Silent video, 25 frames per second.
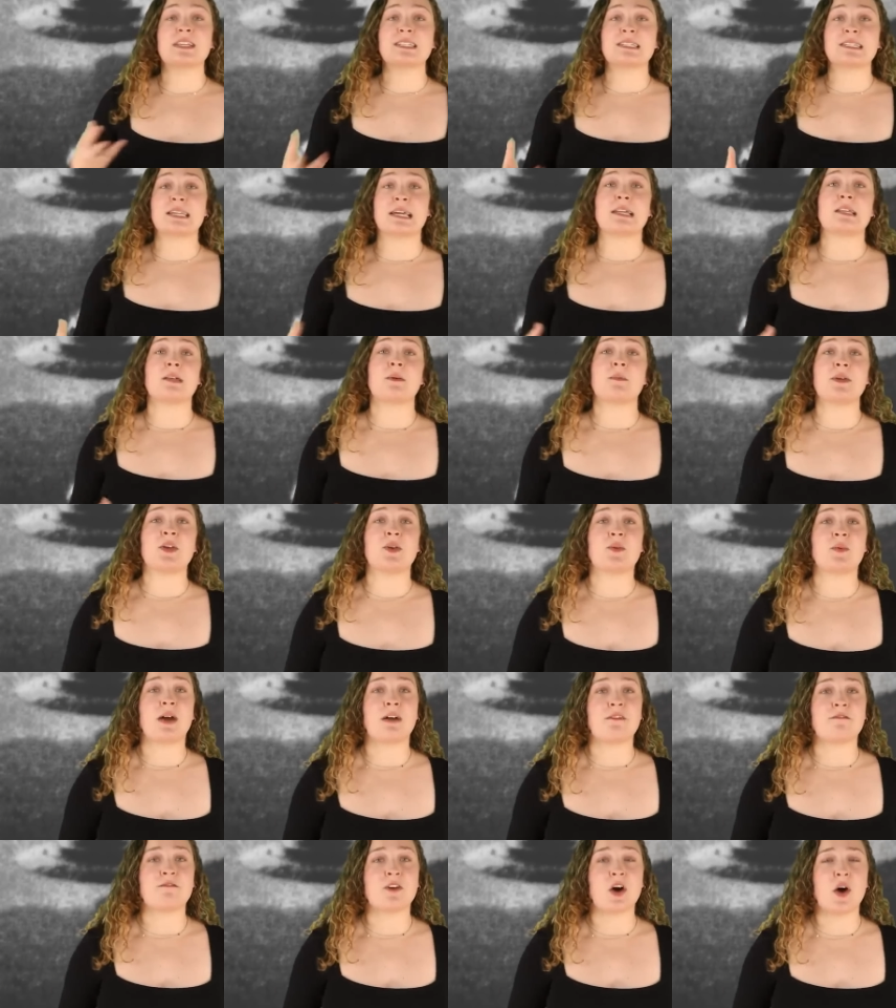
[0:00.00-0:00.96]
the Salem
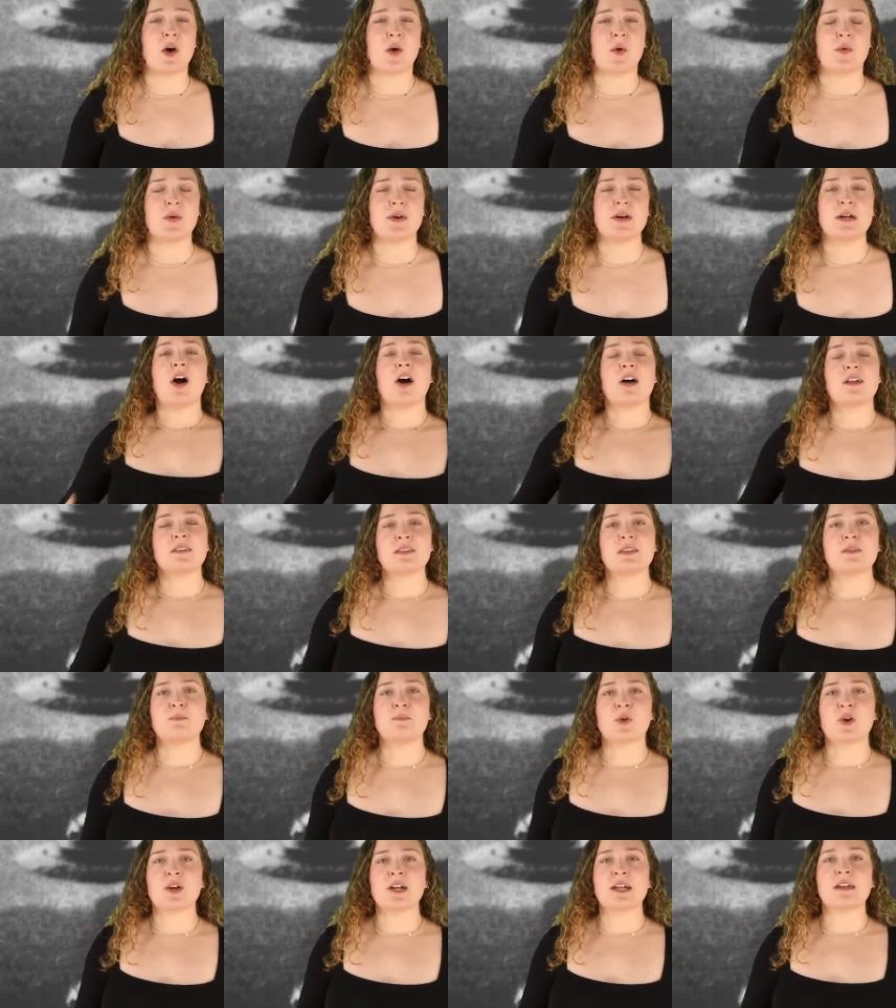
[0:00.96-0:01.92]
UFO. On
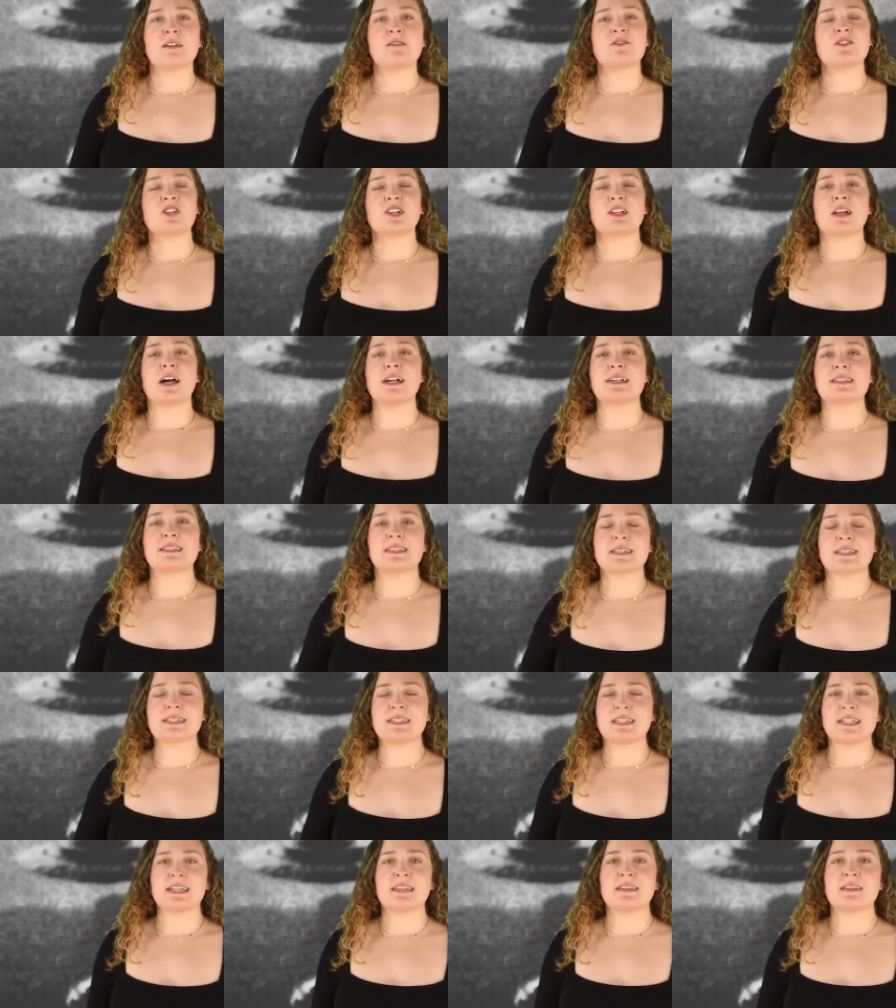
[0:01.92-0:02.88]
the morning of July
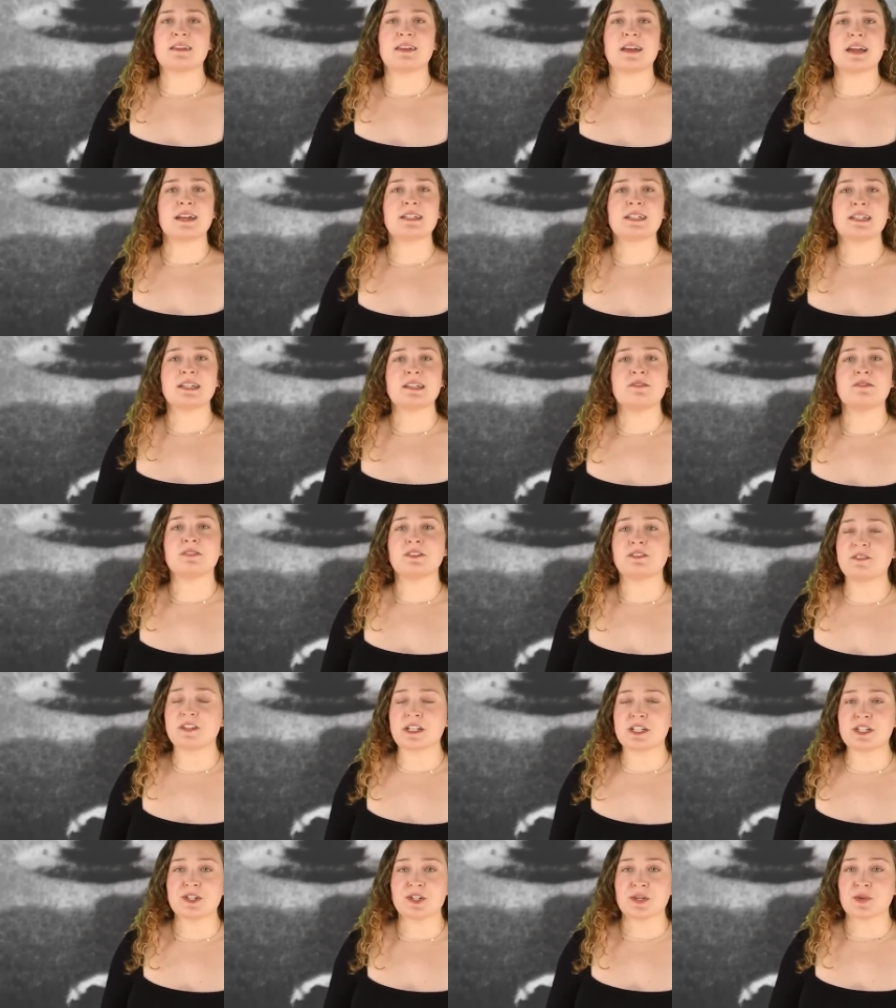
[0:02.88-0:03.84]
16,
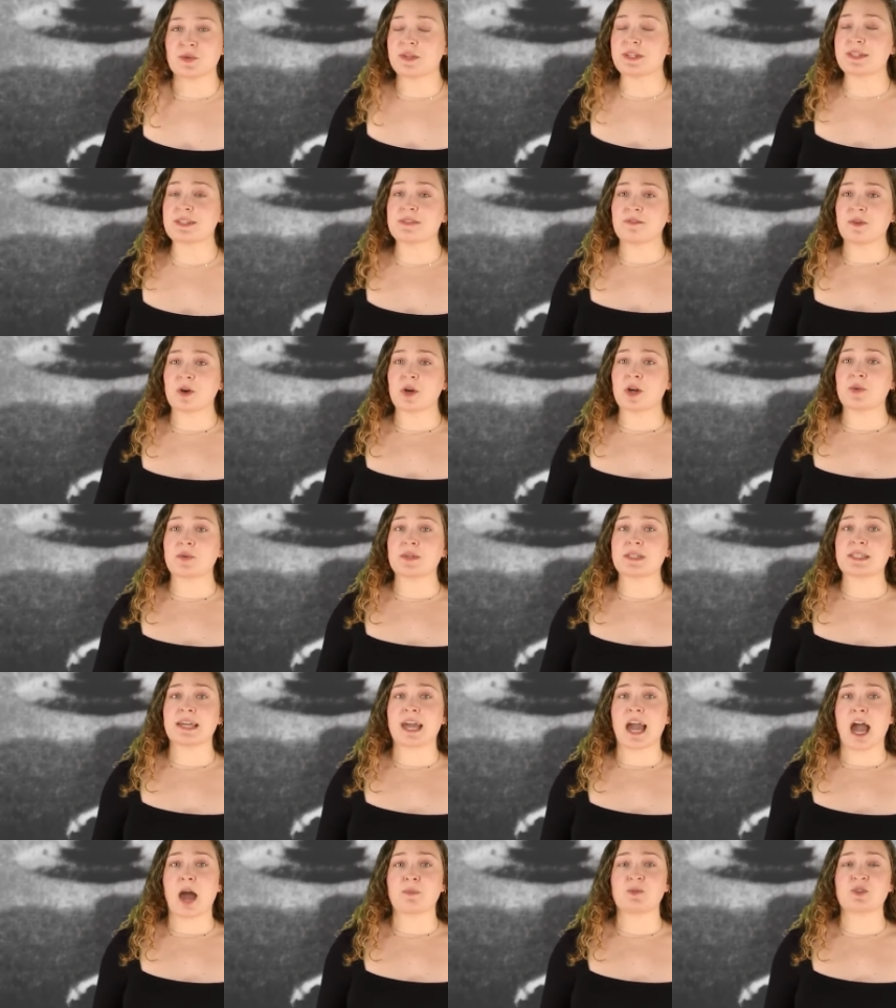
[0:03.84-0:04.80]
1952, this photo was
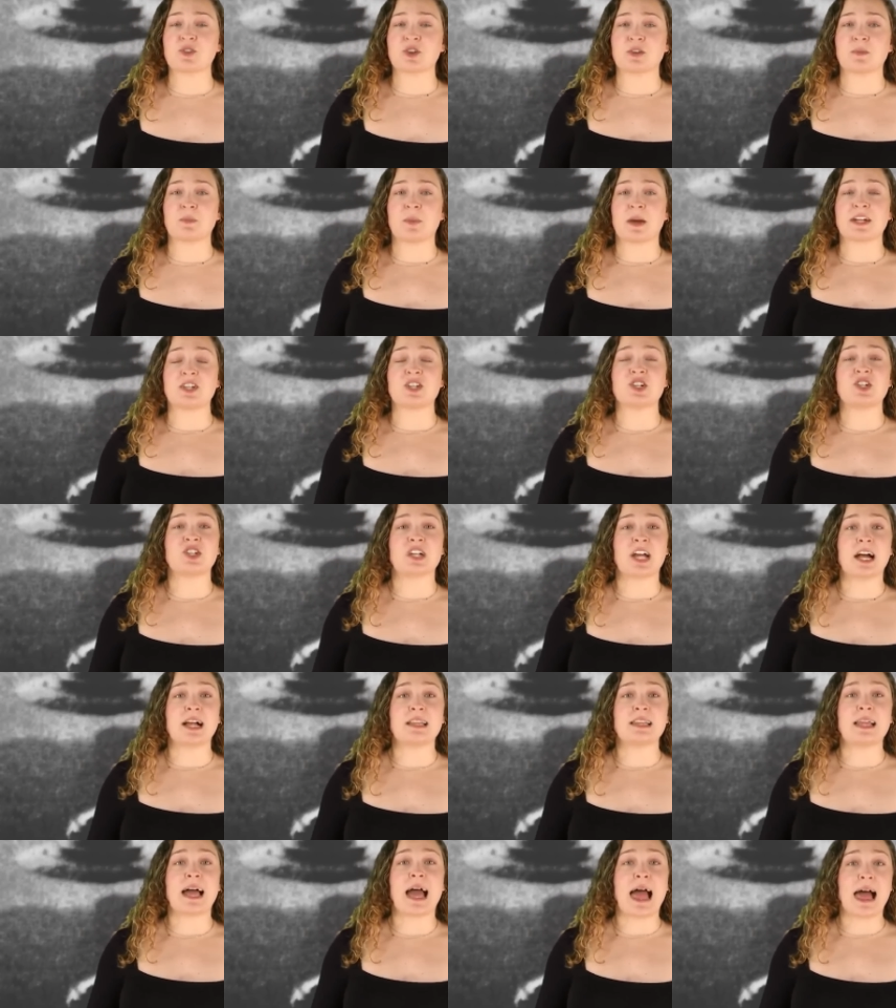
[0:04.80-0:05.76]
captured by
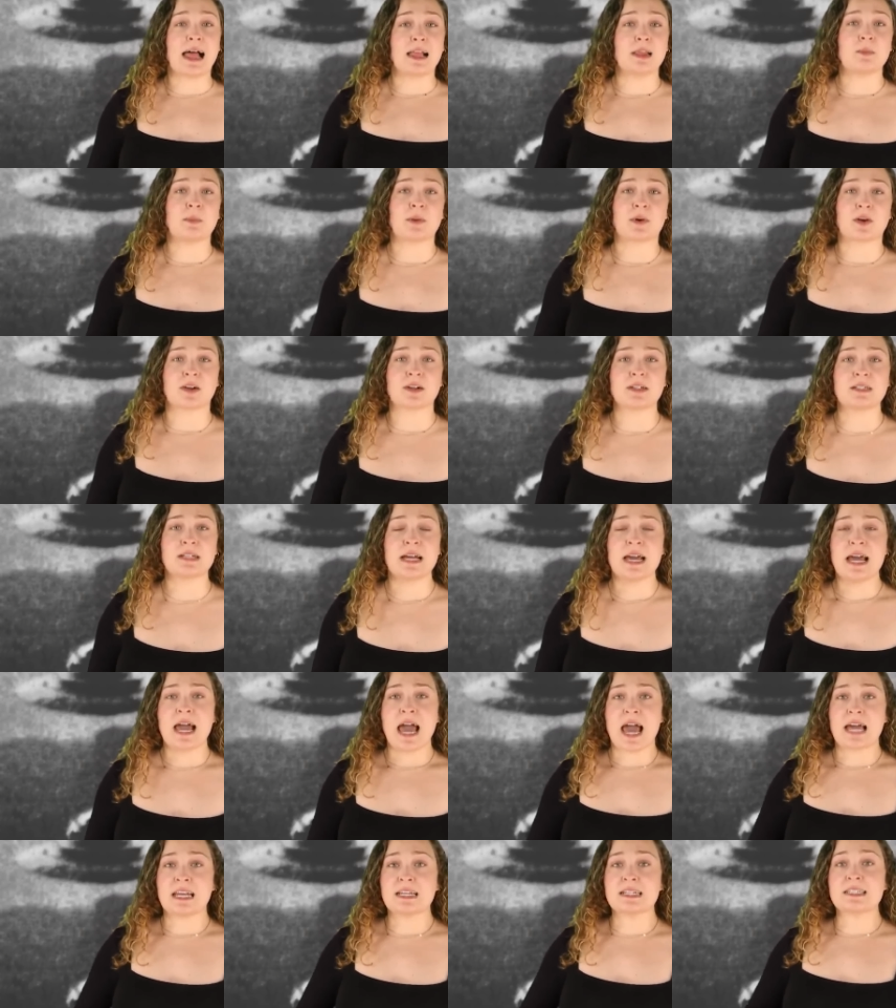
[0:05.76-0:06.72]
Shell Alpert
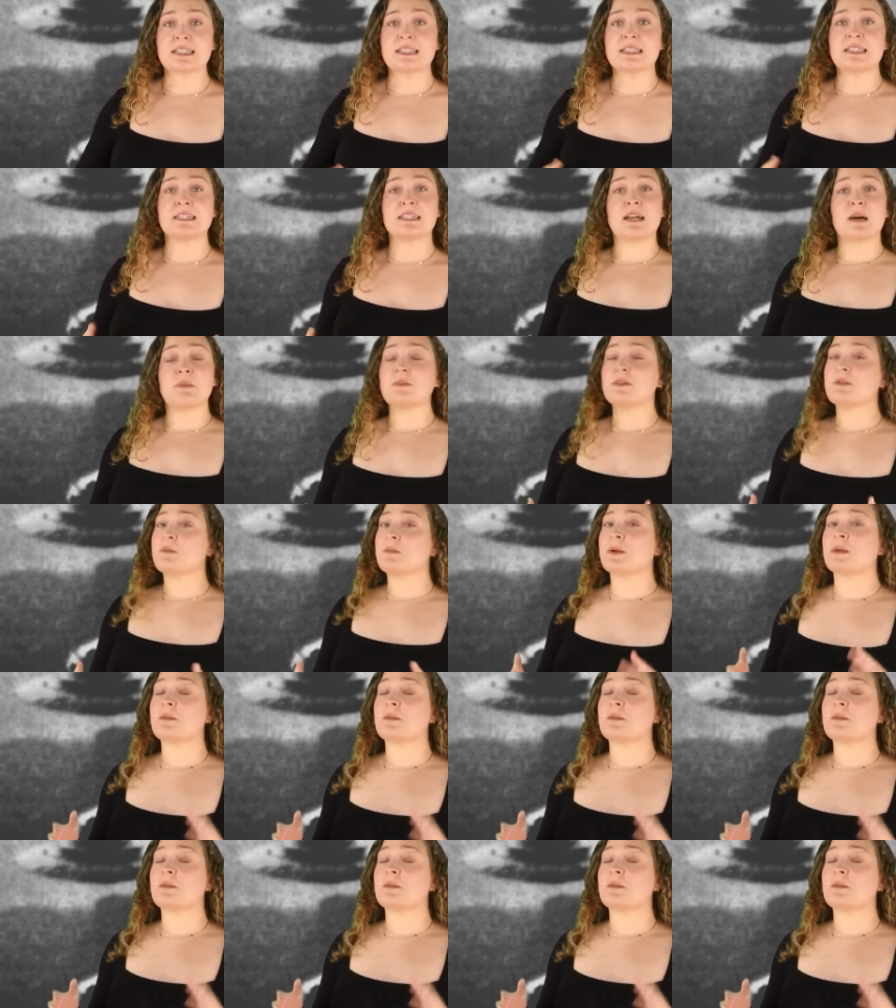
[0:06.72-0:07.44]
and has stumped